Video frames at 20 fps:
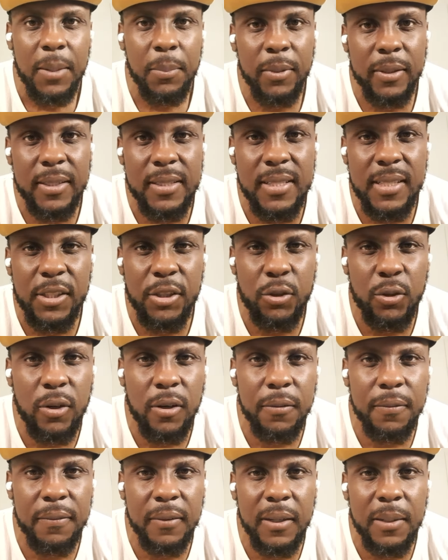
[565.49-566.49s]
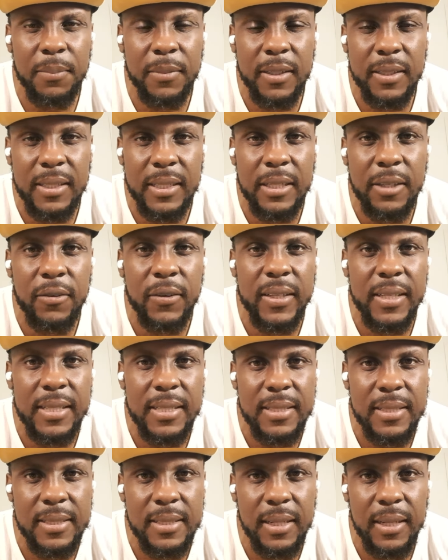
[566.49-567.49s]
But this issue of um, the
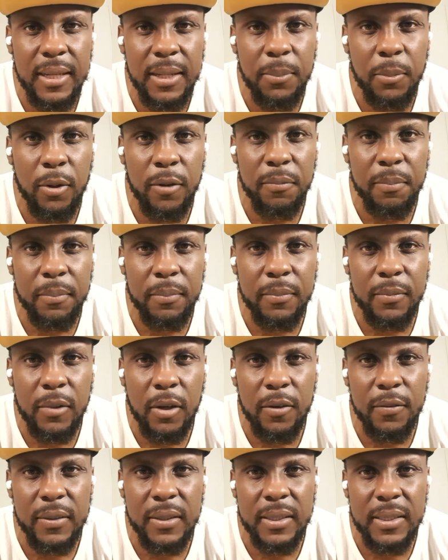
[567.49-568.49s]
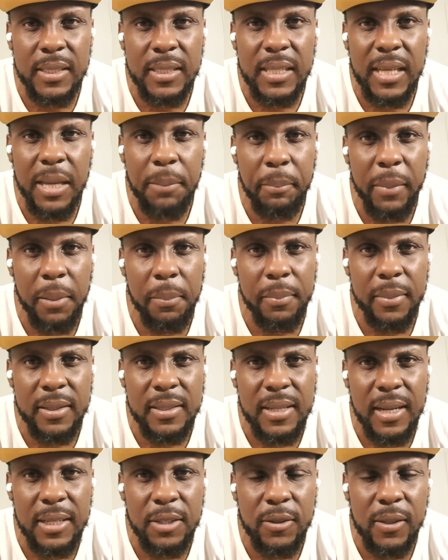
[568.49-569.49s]
degrees um, of, of the DA
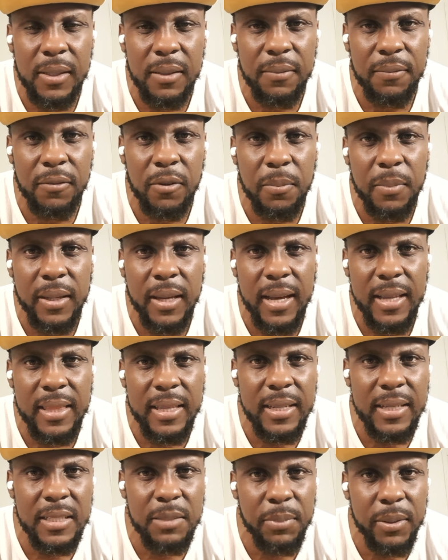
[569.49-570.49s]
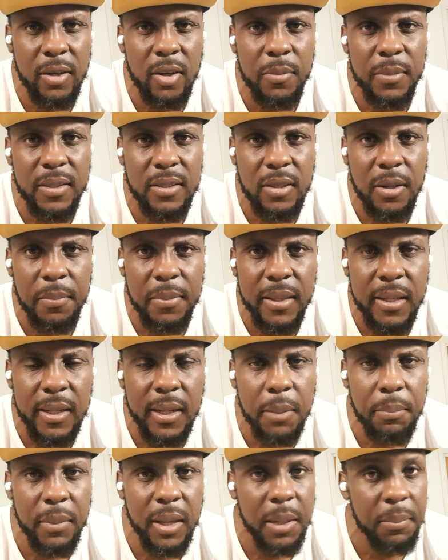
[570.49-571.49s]
members, actually, for me, I think it's becoming something
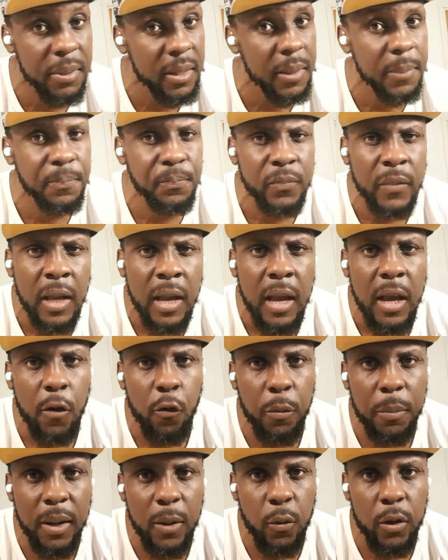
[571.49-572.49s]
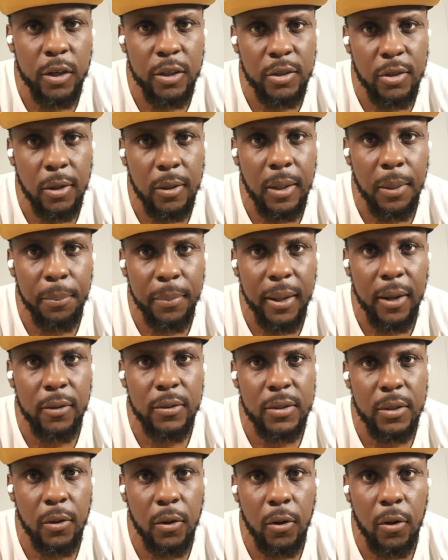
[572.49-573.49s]
that maybe we might want to talk
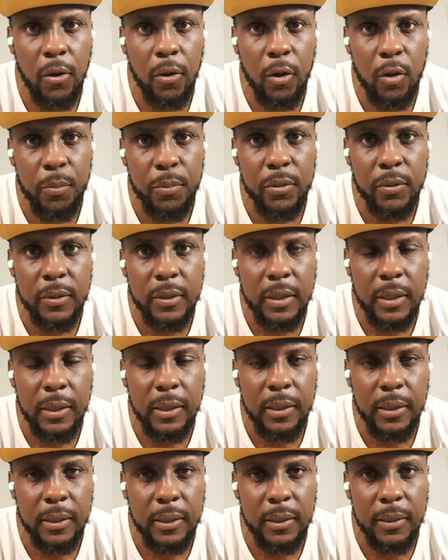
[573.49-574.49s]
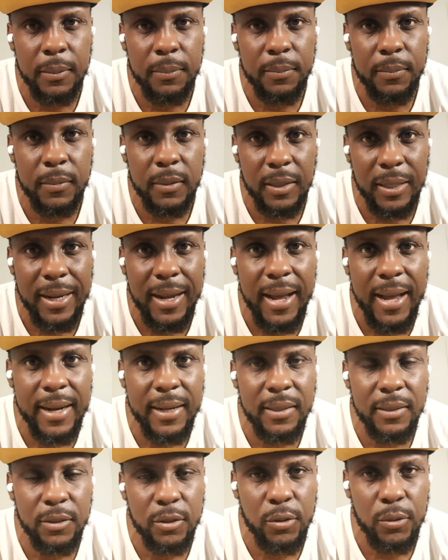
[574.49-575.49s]
about or open um, the
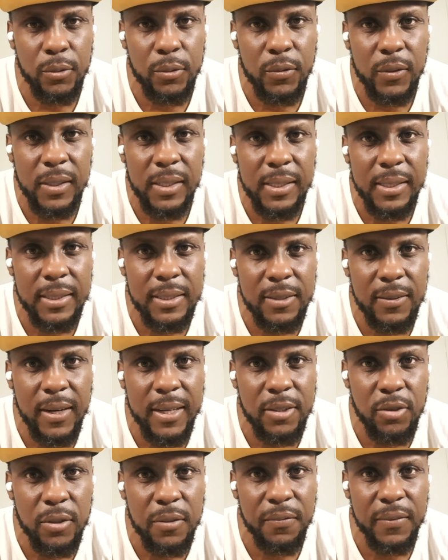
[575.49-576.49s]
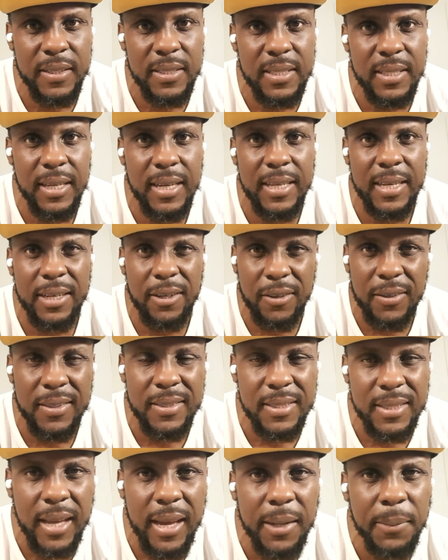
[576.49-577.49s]
can to really try to investigate and
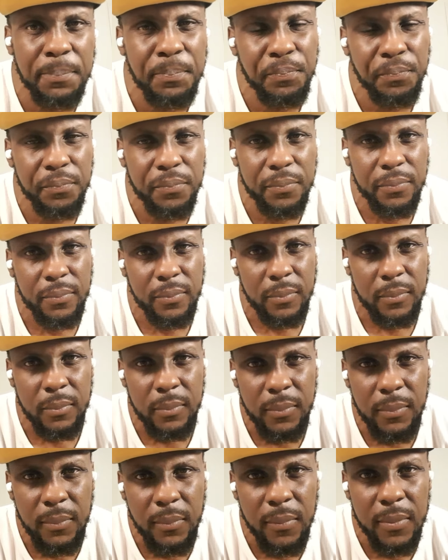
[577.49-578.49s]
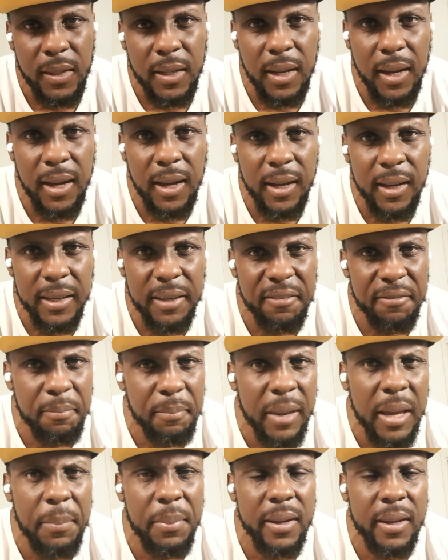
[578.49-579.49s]
understand uh, if
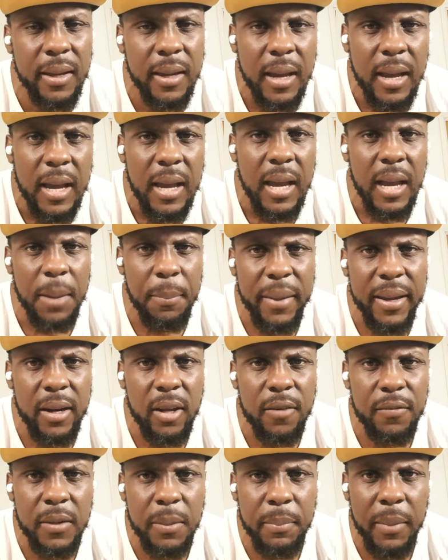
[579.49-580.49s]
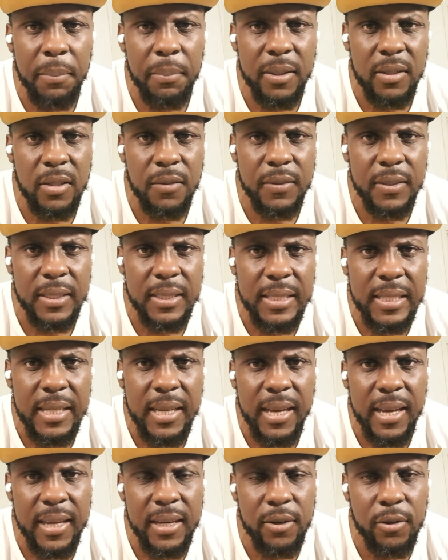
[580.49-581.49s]
maybe many of the members of the
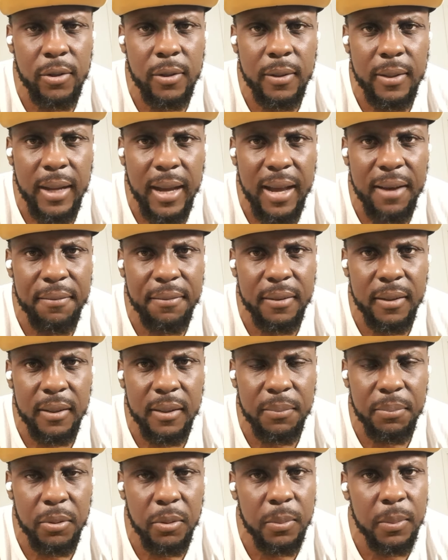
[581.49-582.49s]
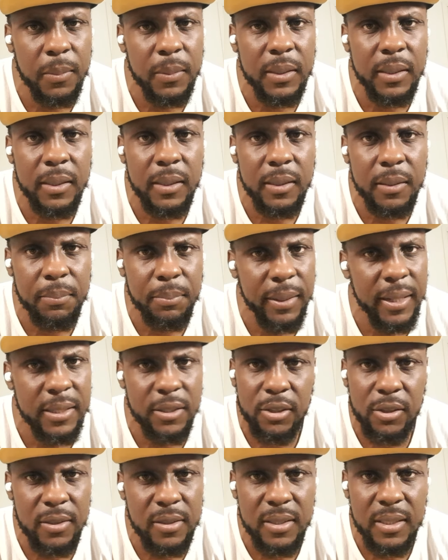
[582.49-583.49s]
DA do not have uh, probably a
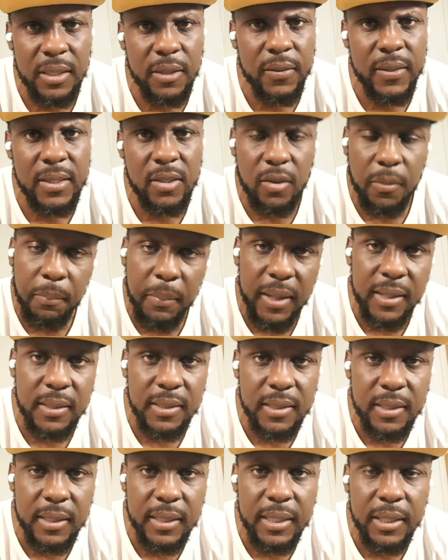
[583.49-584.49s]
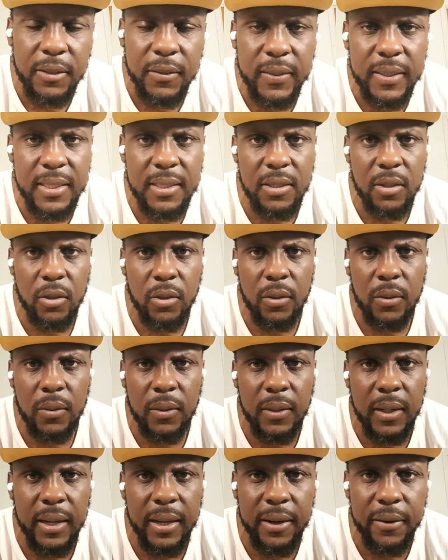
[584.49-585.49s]
bachelor's degrees or master degrees,
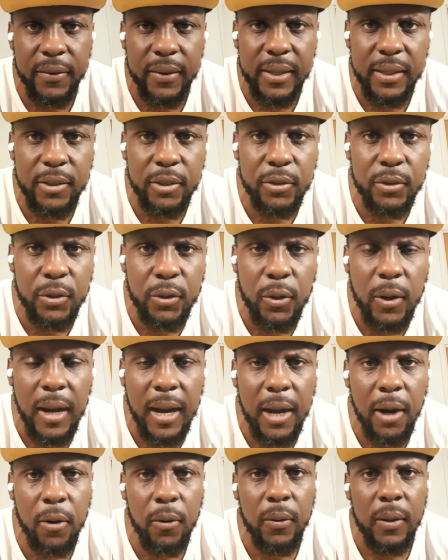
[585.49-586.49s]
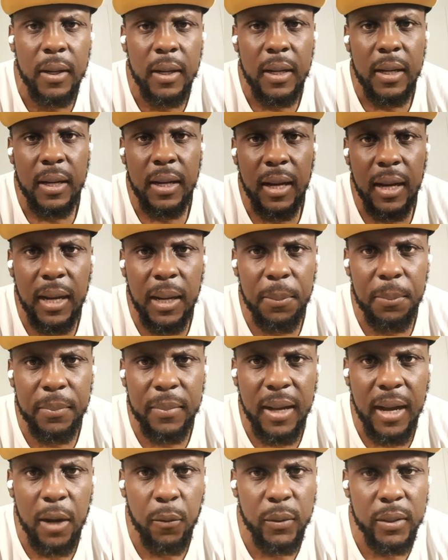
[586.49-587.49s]
or I really don't know how um,
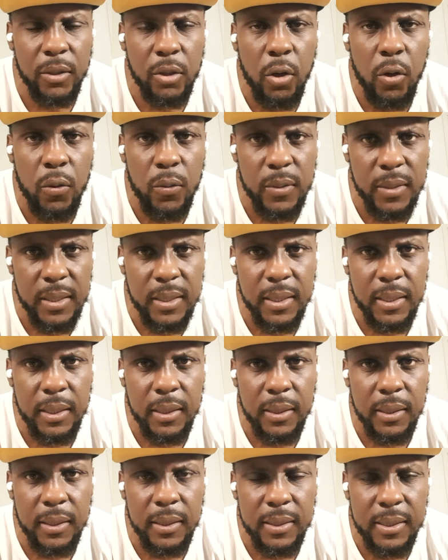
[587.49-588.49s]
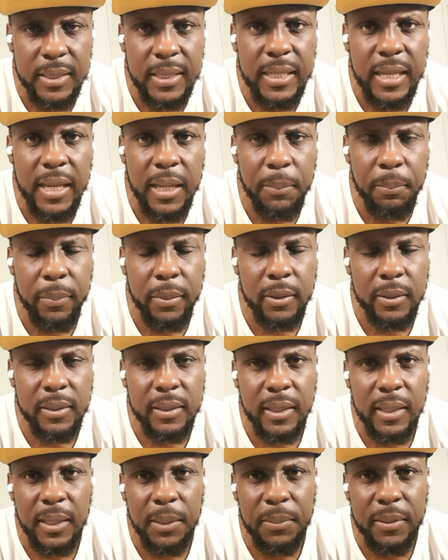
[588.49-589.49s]
how it goes in the DA.
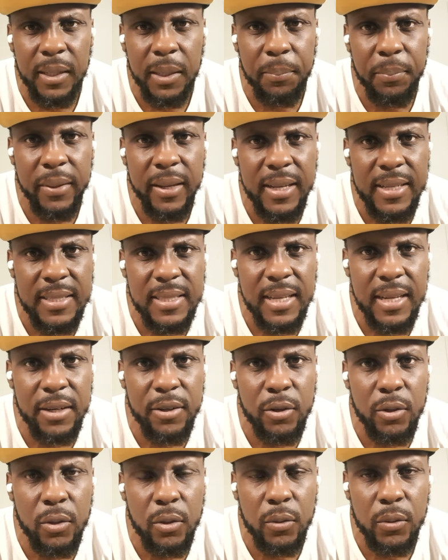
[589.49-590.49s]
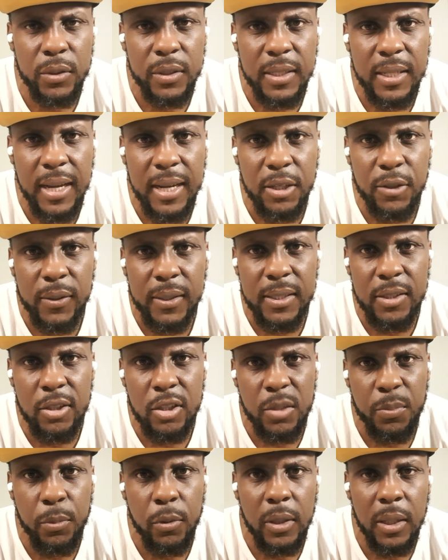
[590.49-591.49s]
But um, it appears that you know she actually
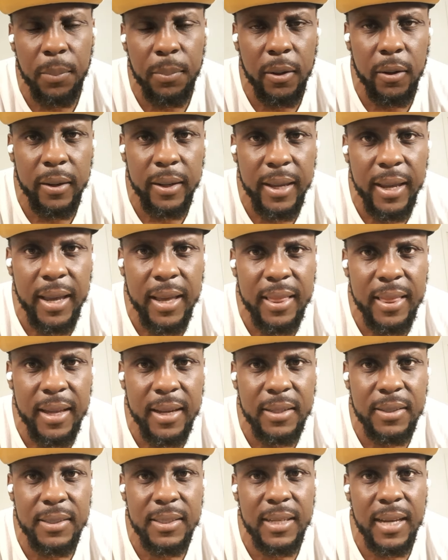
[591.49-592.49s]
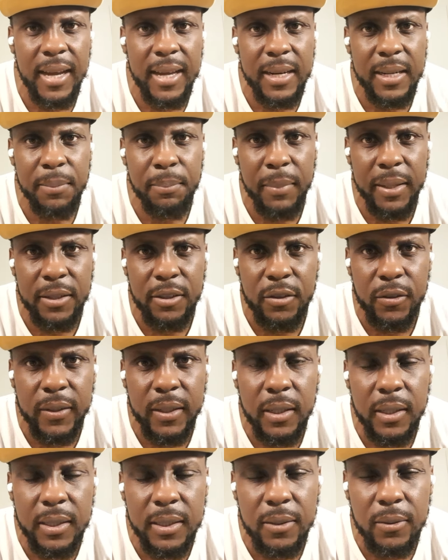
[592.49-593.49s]
just spoke about here that she had a
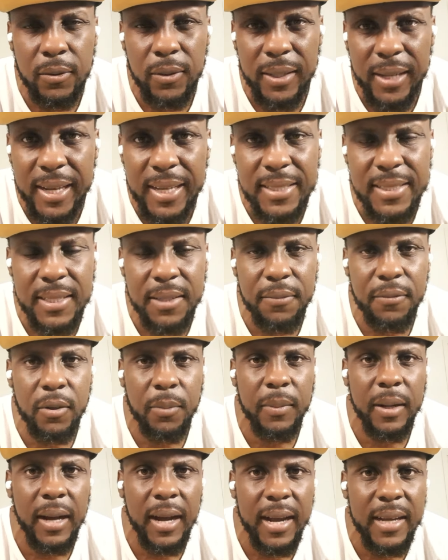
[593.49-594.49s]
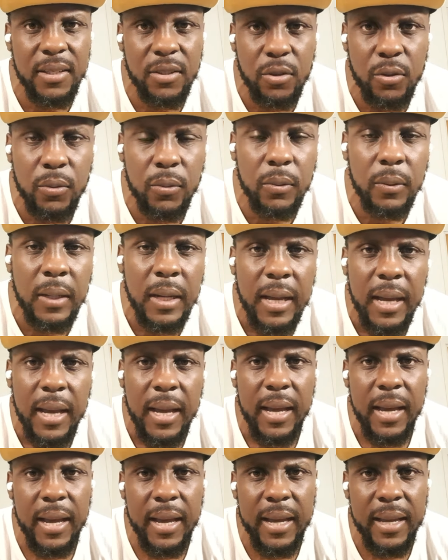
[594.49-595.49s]
matriculated from a high school,
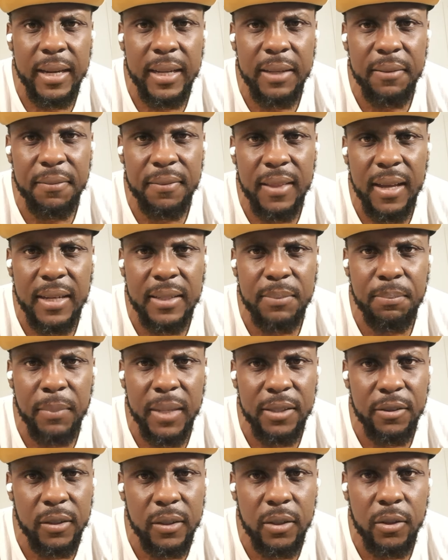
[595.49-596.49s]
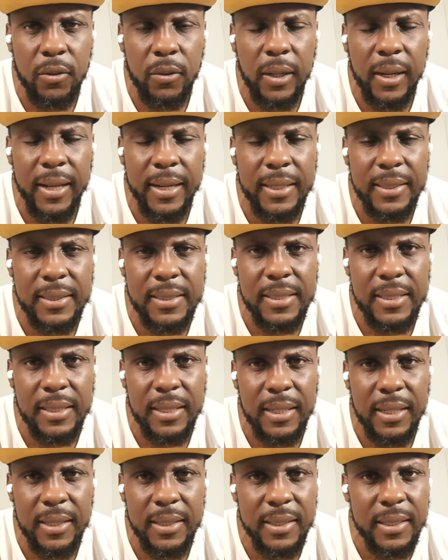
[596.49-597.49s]
and if that matriculant
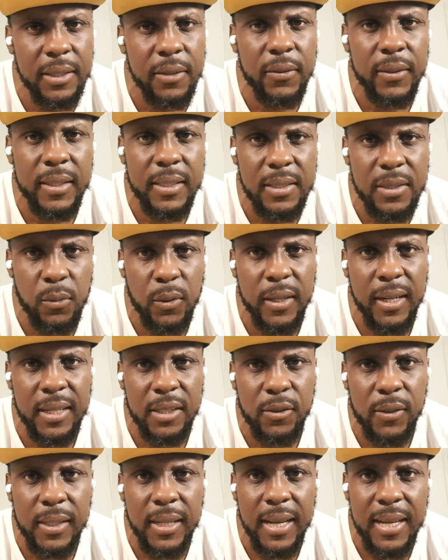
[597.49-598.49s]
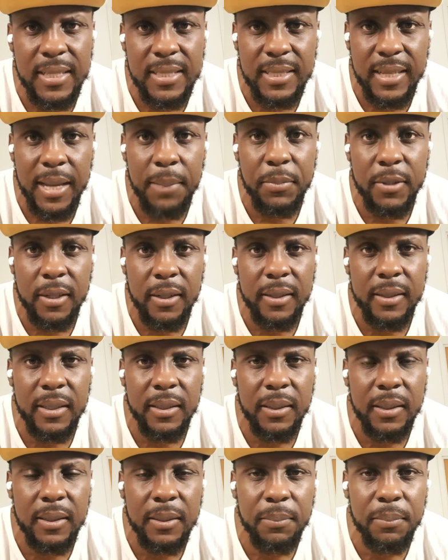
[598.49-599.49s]
uh, degree is what actually has kept her in
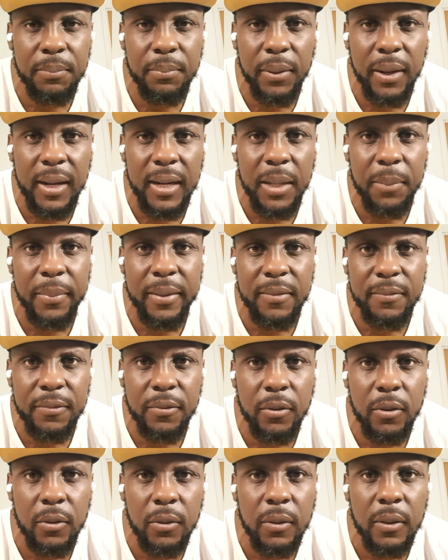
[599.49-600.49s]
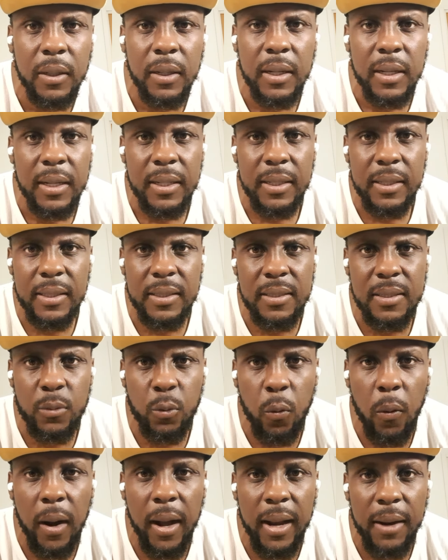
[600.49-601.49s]
the parliament for this
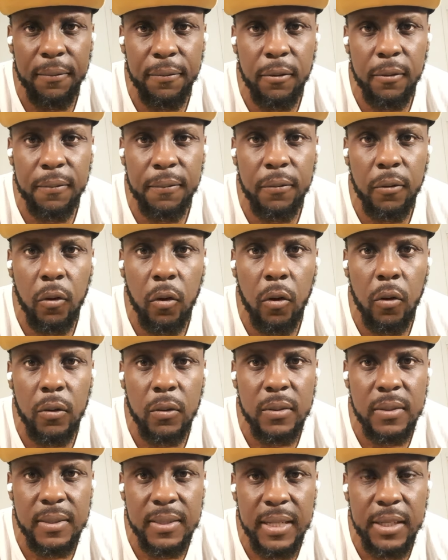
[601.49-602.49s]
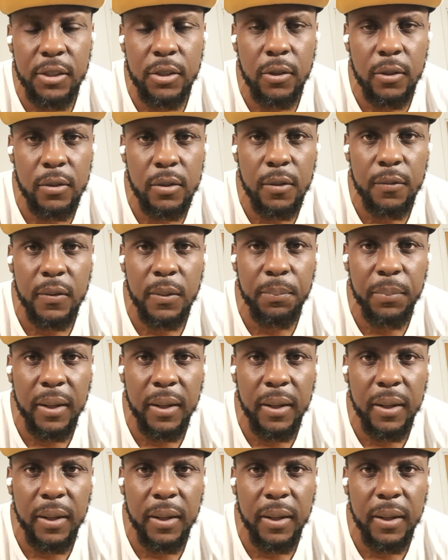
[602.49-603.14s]
while for four sessions of the